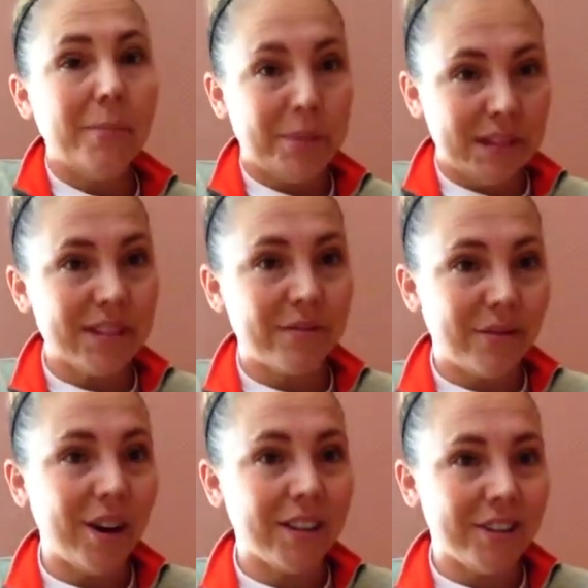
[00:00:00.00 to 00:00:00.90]
but doesn't
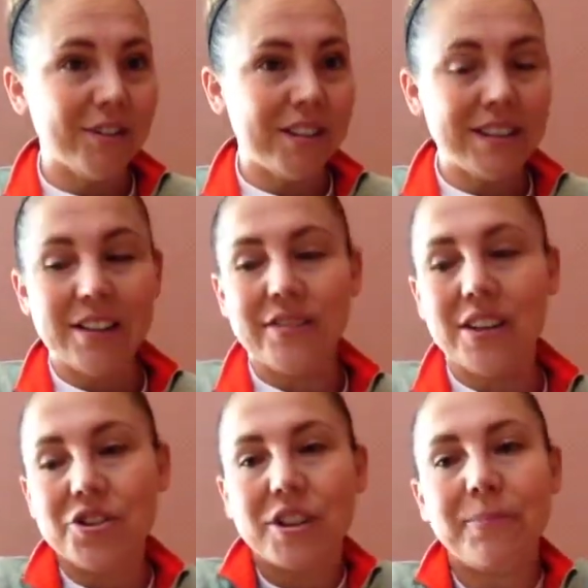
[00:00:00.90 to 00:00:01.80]
fall under this
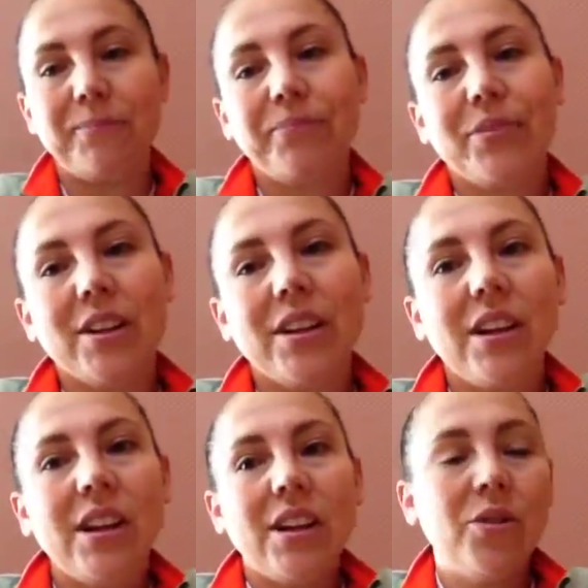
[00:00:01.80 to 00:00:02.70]
definition.
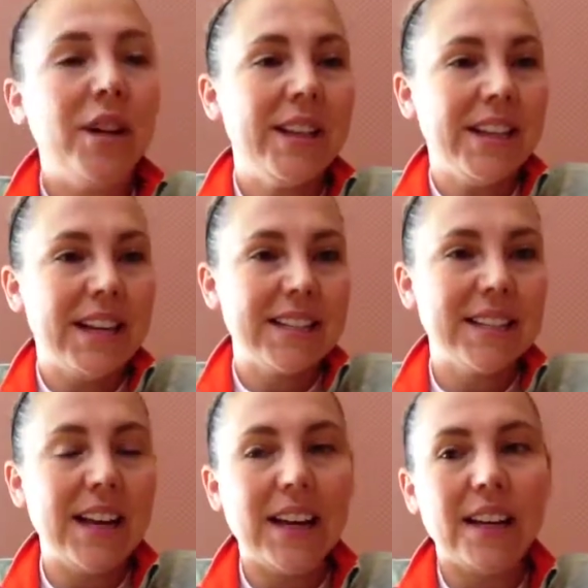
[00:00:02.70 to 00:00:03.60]
Go ahead to the next
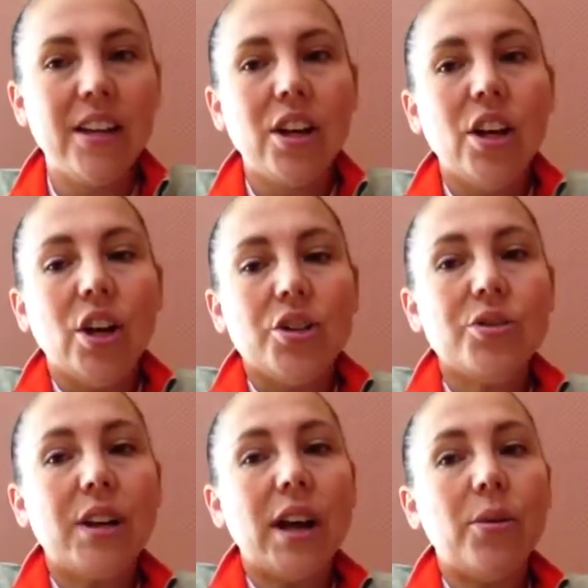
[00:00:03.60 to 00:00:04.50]
slide. So
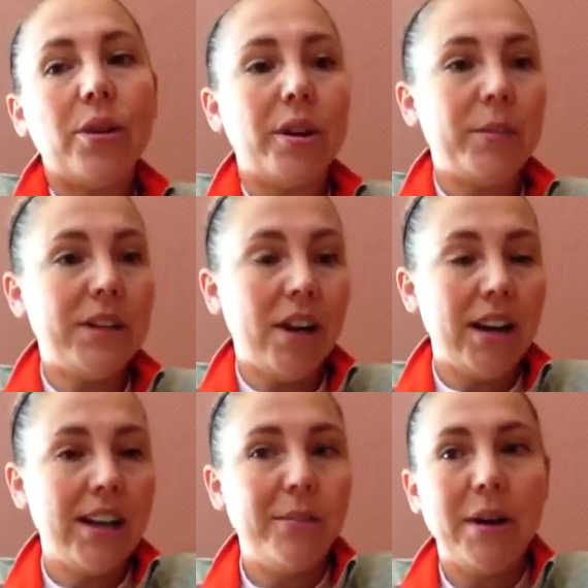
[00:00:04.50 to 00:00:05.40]
now we're going to be
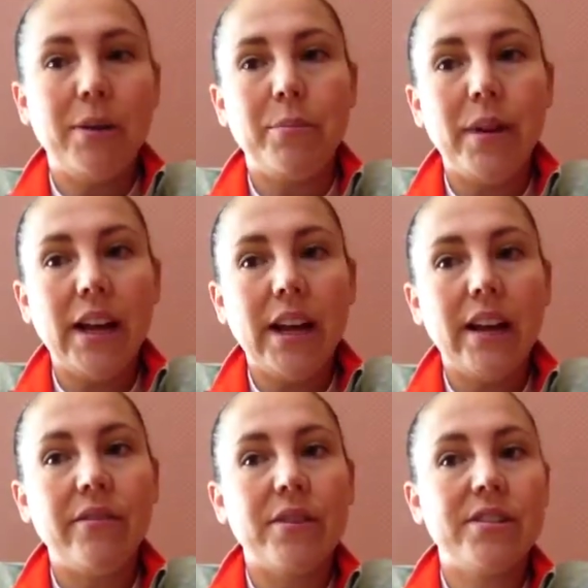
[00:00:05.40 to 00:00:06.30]
talking about play
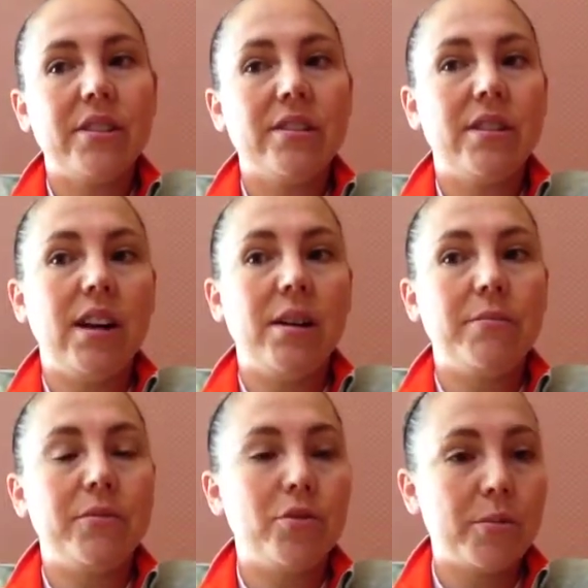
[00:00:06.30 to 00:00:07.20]
versus
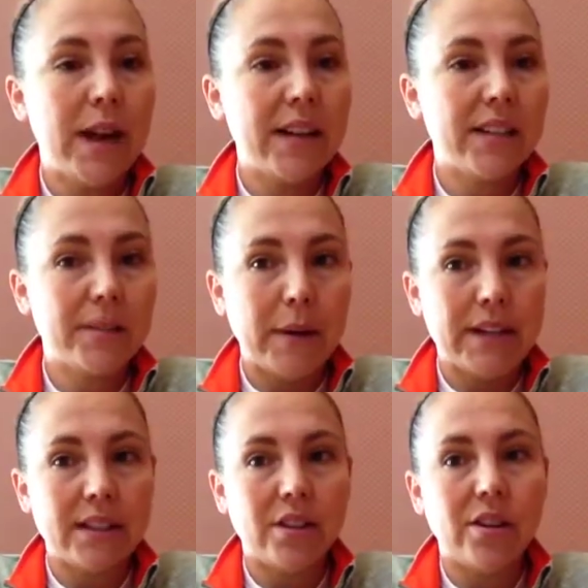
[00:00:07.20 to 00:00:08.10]
dramatic
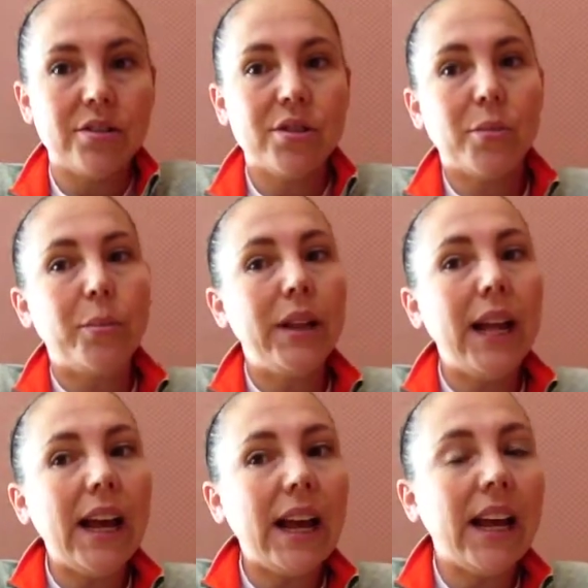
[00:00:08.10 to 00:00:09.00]
spectacle. So
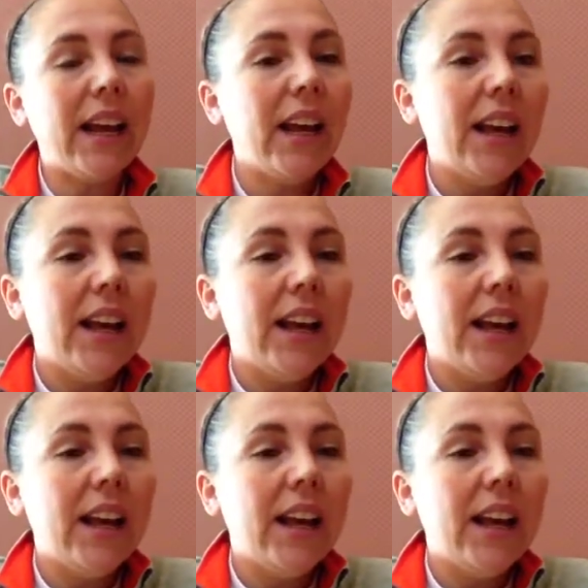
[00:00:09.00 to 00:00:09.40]
play,